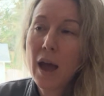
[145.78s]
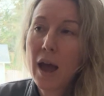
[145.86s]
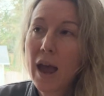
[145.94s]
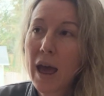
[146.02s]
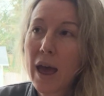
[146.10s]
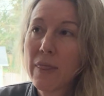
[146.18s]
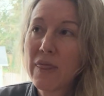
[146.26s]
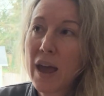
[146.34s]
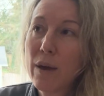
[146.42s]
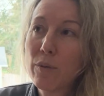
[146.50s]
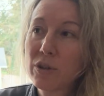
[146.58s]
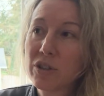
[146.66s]
and
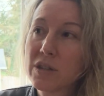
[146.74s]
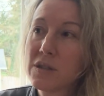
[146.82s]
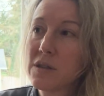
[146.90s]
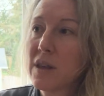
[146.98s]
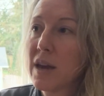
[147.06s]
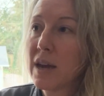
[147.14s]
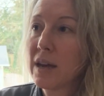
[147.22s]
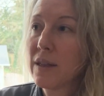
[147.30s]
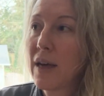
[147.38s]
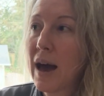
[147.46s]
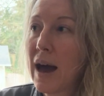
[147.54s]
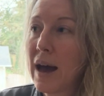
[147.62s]
they will just think
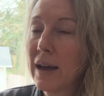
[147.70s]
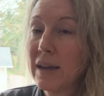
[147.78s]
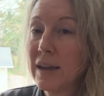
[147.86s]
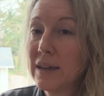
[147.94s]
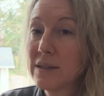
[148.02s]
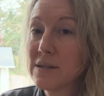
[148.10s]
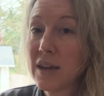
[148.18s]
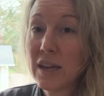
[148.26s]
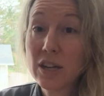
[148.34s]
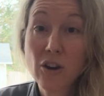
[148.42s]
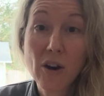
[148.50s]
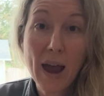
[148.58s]
that it's
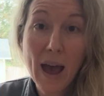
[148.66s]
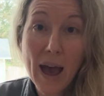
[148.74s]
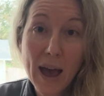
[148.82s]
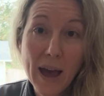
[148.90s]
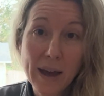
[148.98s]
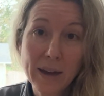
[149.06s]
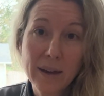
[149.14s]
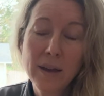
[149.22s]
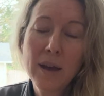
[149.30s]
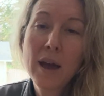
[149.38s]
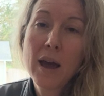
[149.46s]
in your head.